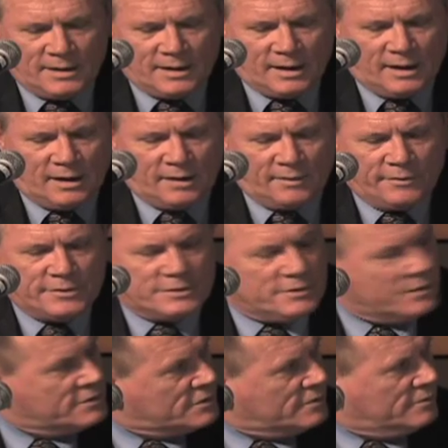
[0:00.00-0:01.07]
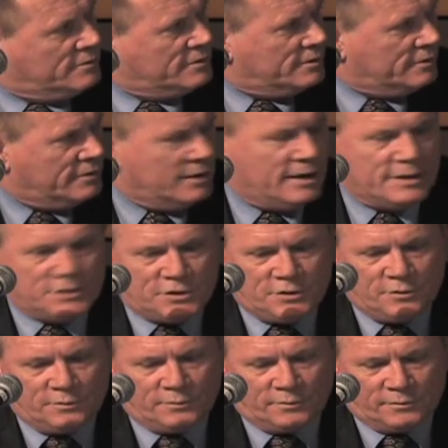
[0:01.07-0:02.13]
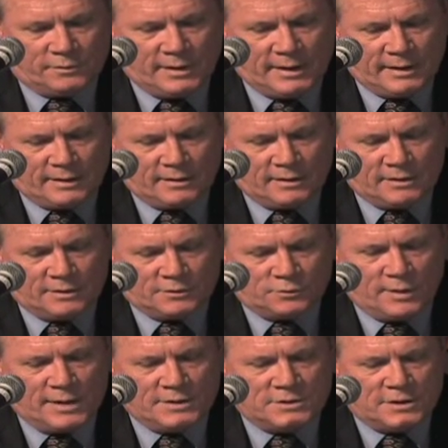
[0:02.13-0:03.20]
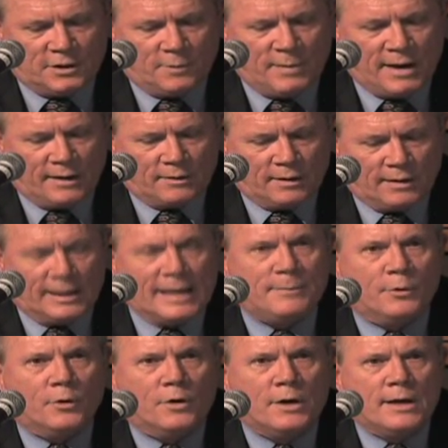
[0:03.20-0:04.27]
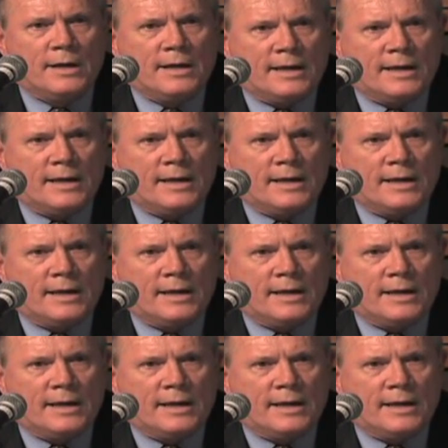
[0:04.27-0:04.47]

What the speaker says: The issue that is raised here about labor